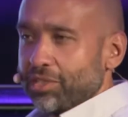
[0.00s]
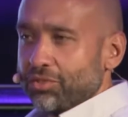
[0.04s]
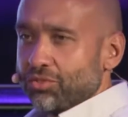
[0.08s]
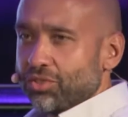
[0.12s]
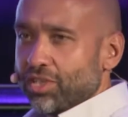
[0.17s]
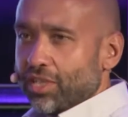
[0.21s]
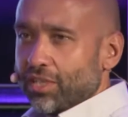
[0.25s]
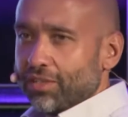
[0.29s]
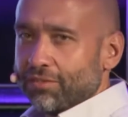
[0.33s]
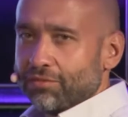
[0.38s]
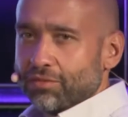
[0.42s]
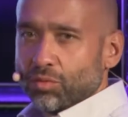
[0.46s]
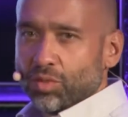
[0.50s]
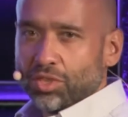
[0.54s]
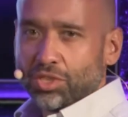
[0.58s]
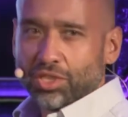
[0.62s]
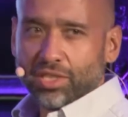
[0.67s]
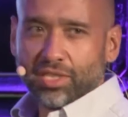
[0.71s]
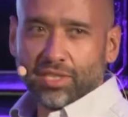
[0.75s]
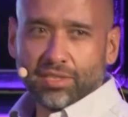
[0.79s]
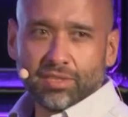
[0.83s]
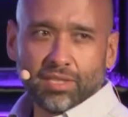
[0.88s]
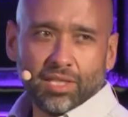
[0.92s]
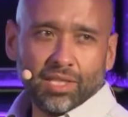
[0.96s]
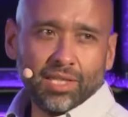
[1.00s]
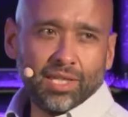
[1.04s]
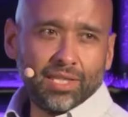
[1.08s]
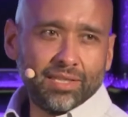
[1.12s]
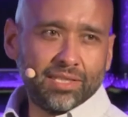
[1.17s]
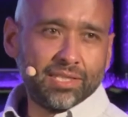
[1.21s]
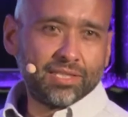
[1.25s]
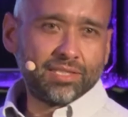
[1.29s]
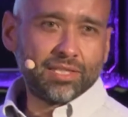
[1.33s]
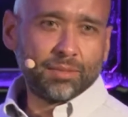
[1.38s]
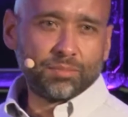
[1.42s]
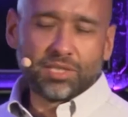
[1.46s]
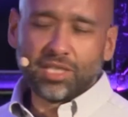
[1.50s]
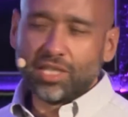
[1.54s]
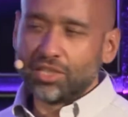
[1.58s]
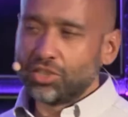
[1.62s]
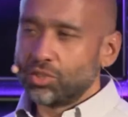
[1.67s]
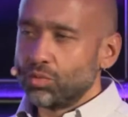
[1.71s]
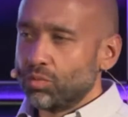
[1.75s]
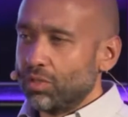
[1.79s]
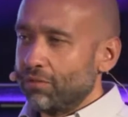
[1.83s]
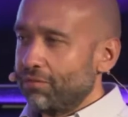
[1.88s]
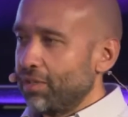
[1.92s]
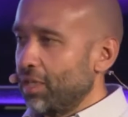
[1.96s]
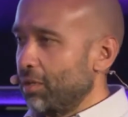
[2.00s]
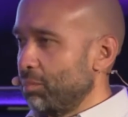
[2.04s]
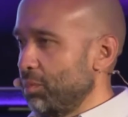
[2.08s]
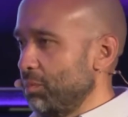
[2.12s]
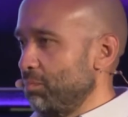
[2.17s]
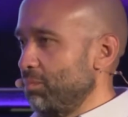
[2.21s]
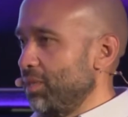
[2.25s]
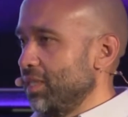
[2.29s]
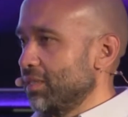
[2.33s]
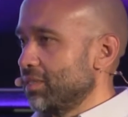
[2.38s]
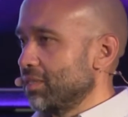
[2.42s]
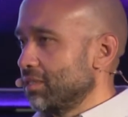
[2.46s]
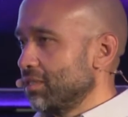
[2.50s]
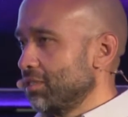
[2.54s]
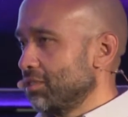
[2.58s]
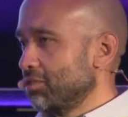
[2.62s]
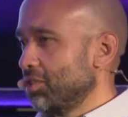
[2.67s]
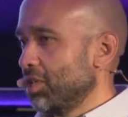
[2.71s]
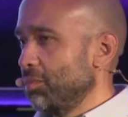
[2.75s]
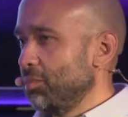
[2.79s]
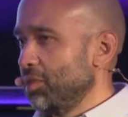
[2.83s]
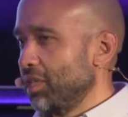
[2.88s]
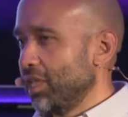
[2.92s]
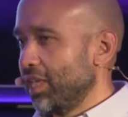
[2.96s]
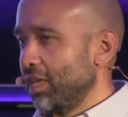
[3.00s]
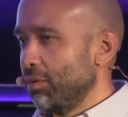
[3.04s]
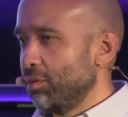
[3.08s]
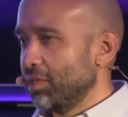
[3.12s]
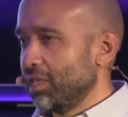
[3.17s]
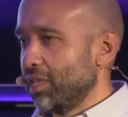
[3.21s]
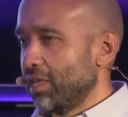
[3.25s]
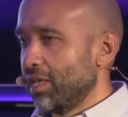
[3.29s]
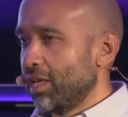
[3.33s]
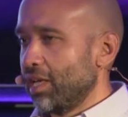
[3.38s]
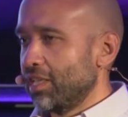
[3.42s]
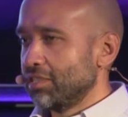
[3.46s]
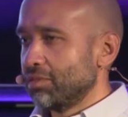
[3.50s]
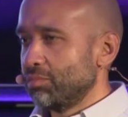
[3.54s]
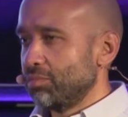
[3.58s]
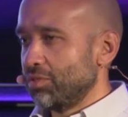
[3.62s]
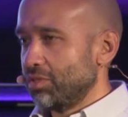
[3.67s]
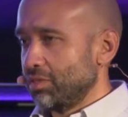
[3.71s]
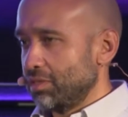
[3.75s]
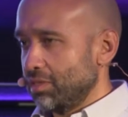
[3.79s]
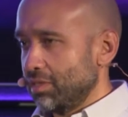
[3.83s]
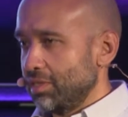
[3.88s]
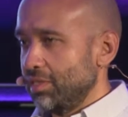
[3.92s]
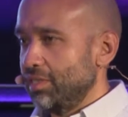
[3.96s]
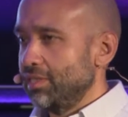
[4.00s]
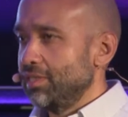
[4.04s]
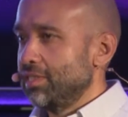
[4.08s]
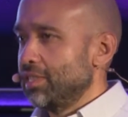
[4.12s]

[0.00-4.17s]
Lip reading: Drift, which is this obsession with helping businesses communicate with their customers in